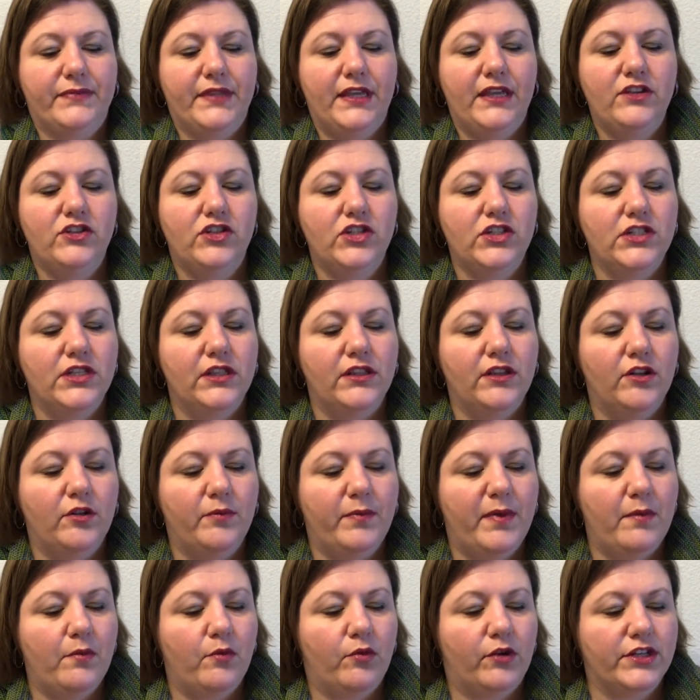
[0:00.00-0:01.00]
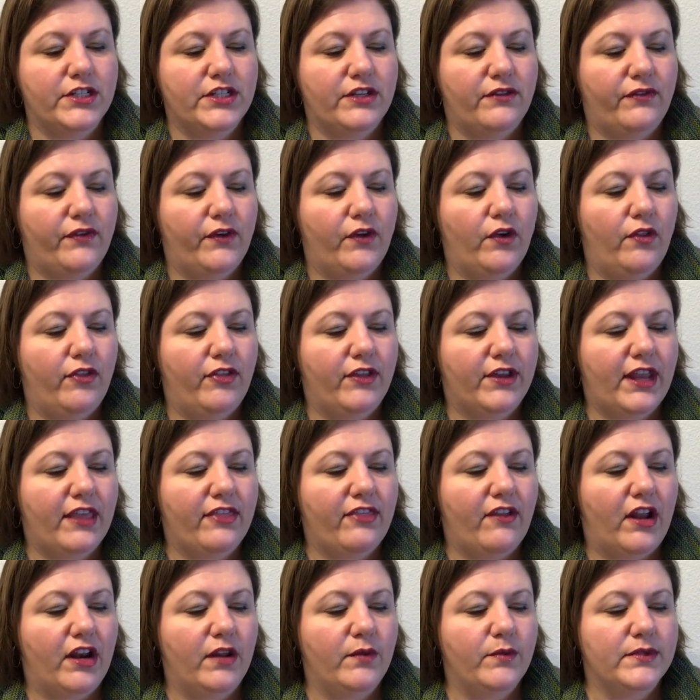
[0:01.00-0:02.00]
just a little bit more difficult than I
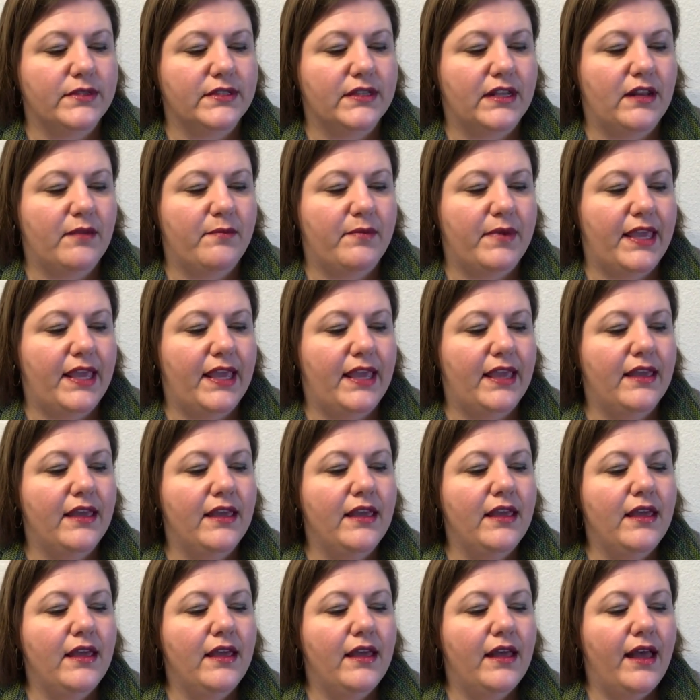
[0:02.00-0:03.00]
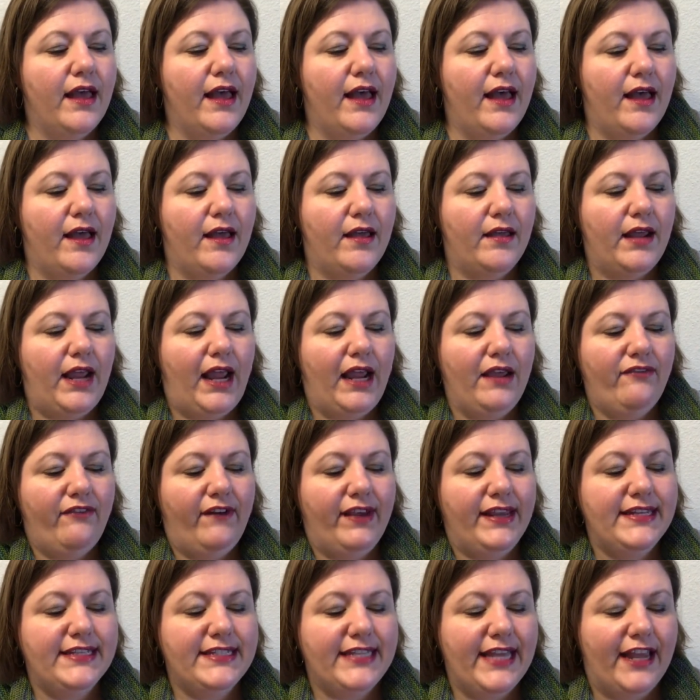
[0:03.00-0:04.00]
thought it was going to be. I
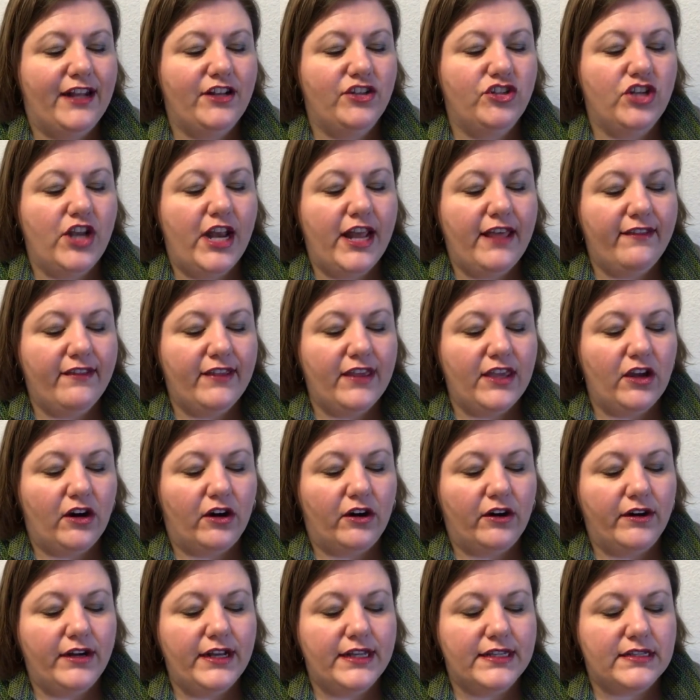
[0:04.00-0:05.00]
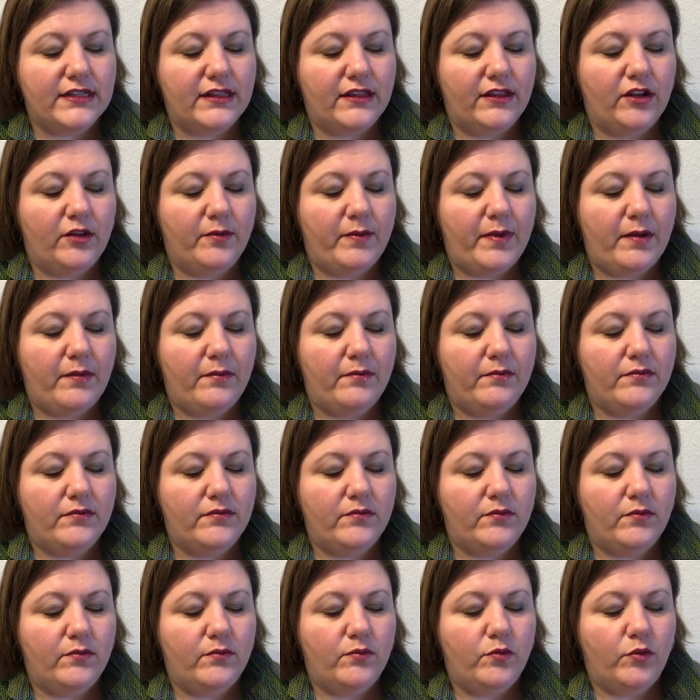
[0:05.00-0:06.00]
find tensioning the yarn is a little bit
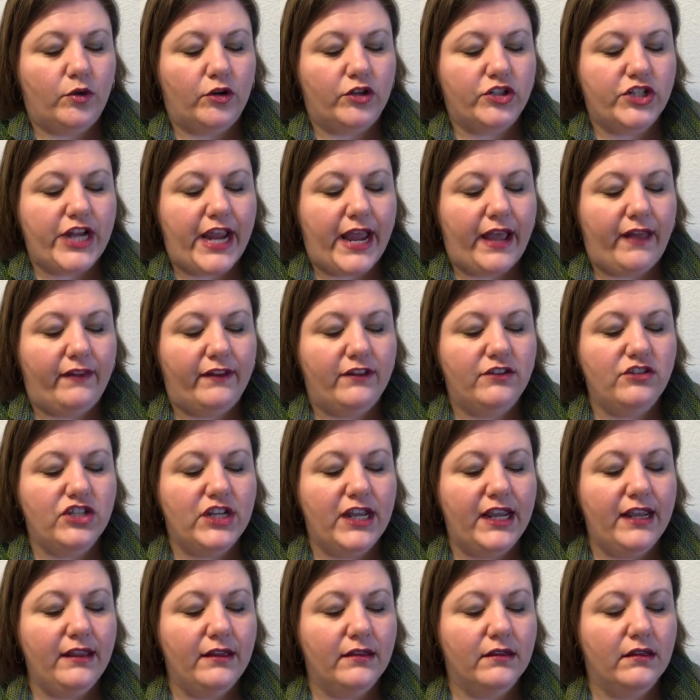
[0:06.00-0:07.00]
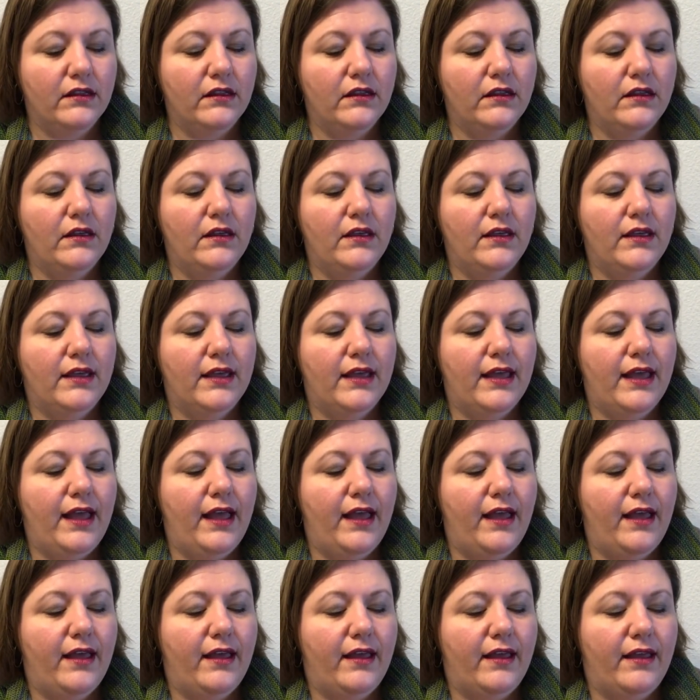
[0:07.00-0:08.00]
more challenging.
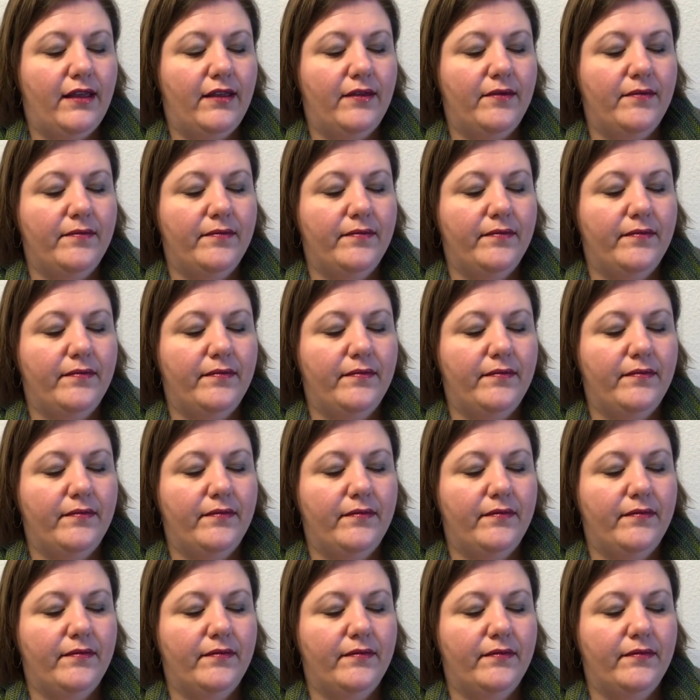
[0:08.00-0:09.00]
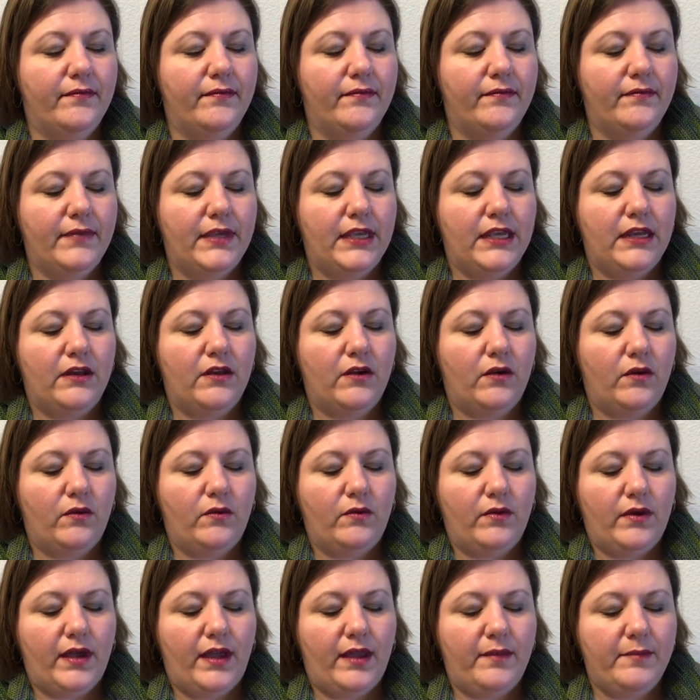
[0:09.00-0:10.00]
You
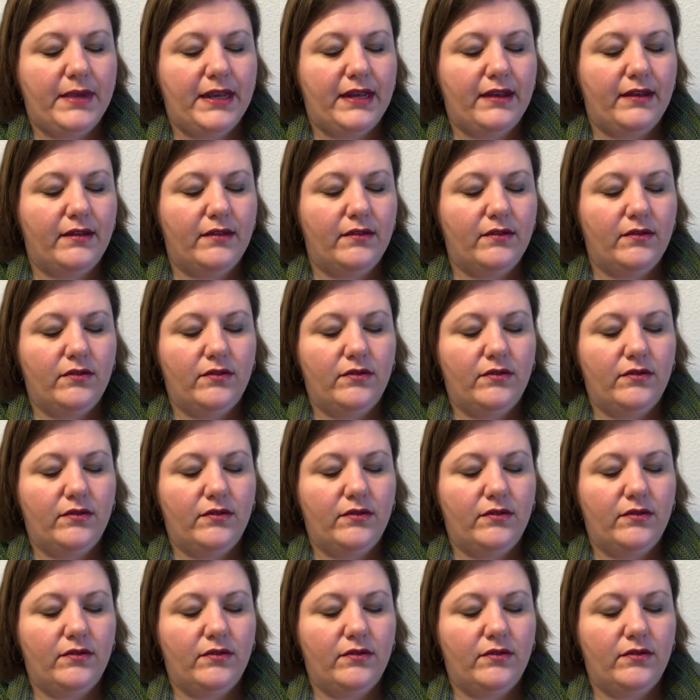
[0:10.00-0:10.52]
know, I mean,